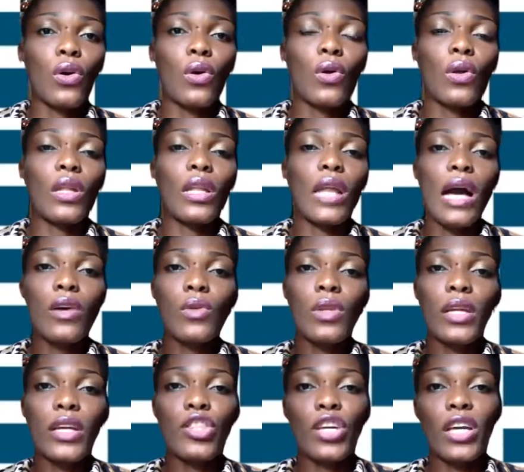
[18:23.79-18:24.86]

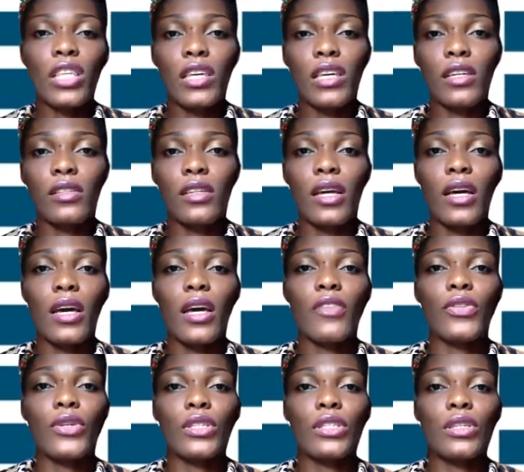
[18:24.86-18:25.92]
Olakunle Churchill, and
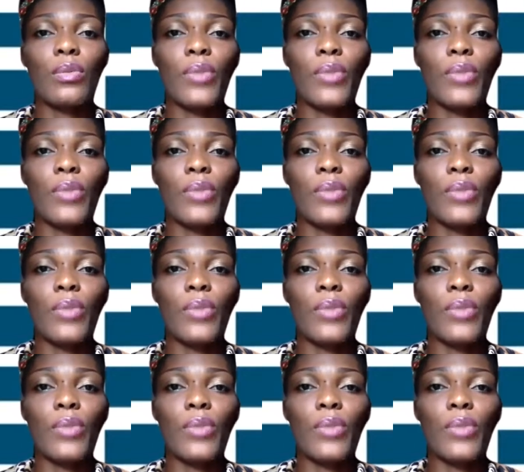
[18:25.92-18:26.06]
Dr.